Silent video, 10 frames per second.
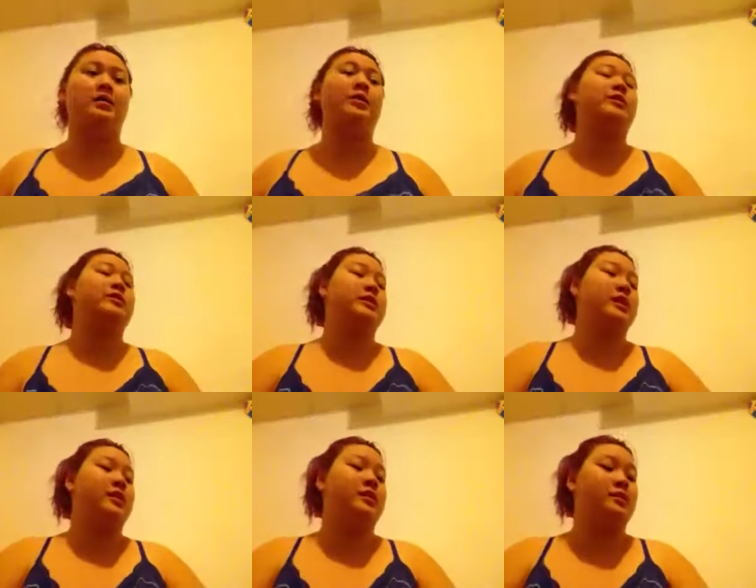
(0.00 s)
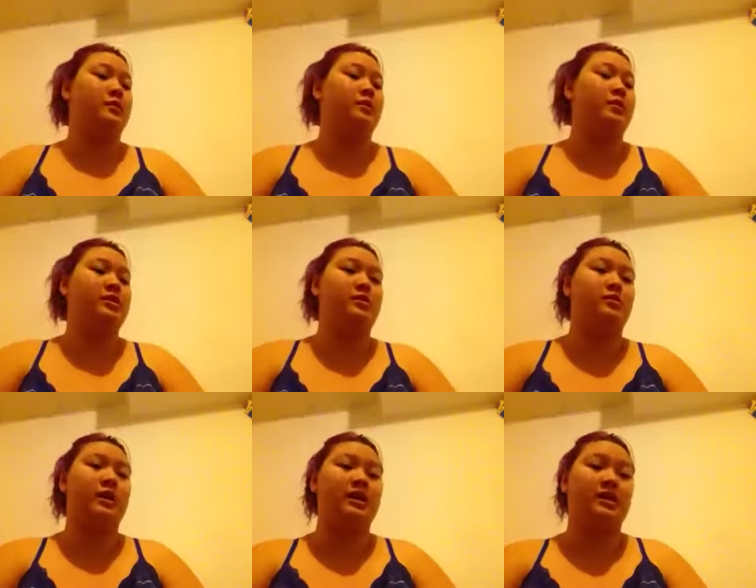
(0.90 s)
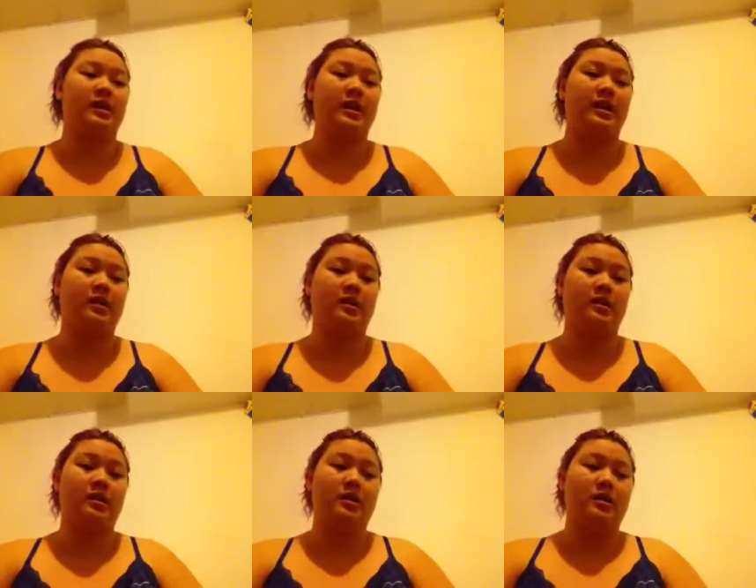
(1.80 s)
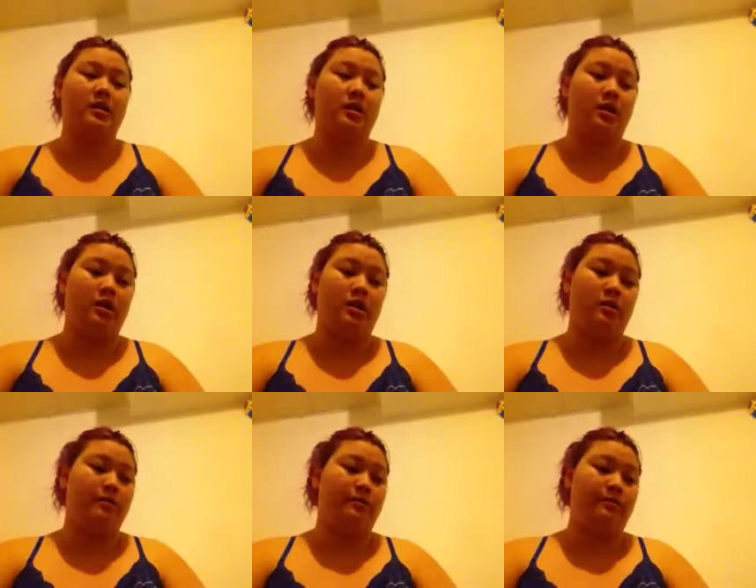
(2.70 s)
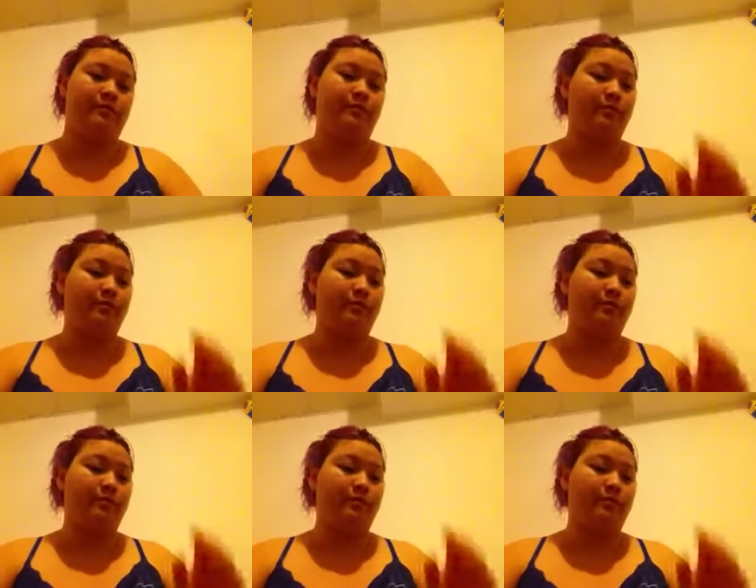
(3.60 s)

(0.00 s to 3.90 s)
You understand once you get to like, um,